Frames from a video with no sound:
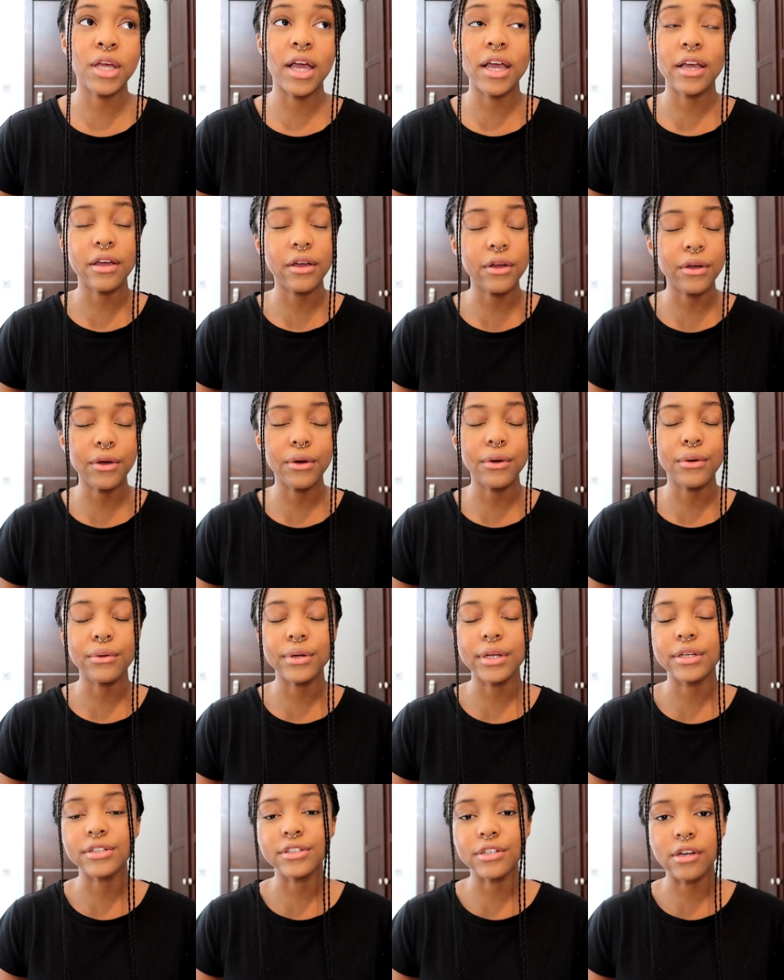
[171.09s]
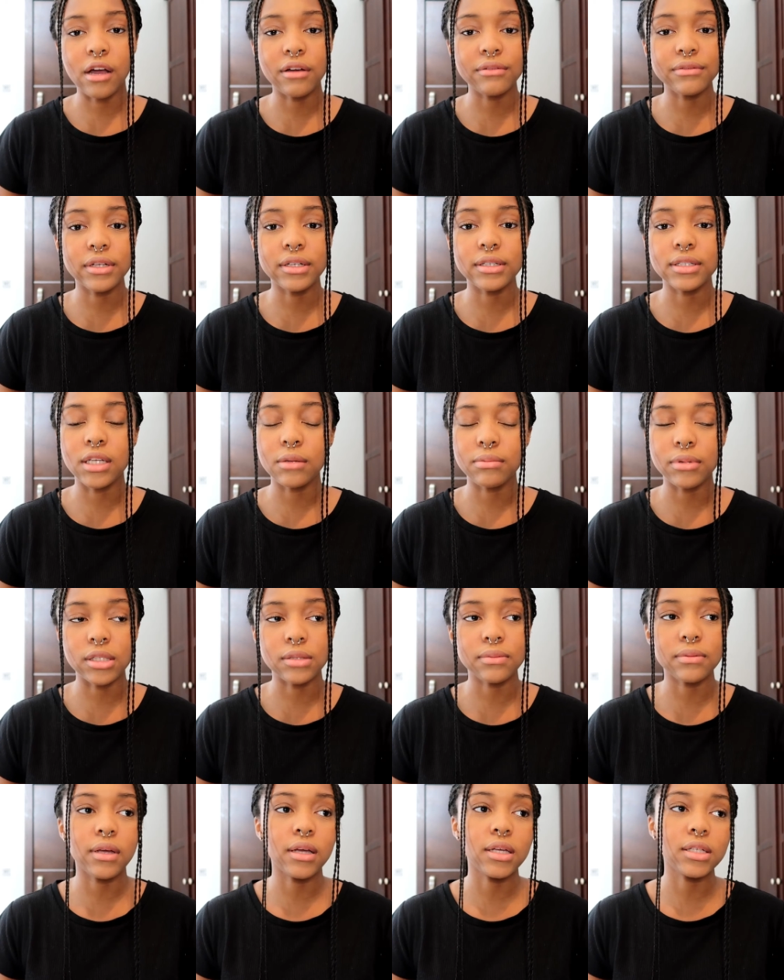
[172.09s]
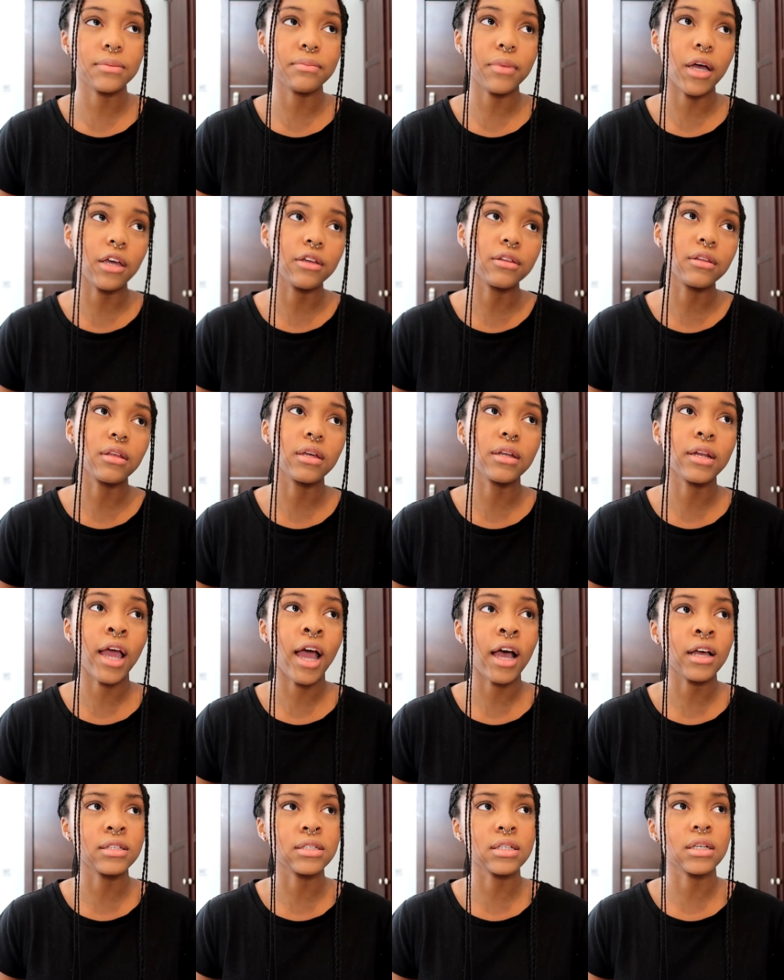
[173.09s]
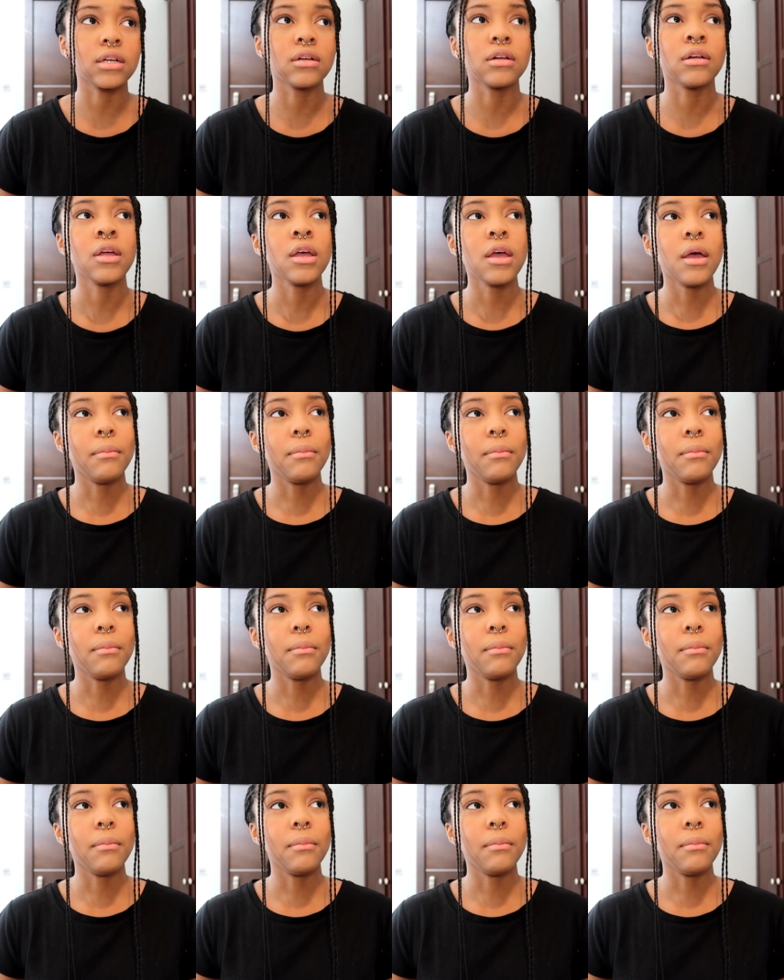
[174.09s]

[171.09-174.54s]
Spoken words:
So I can code in Java, C++, Python, Haskell,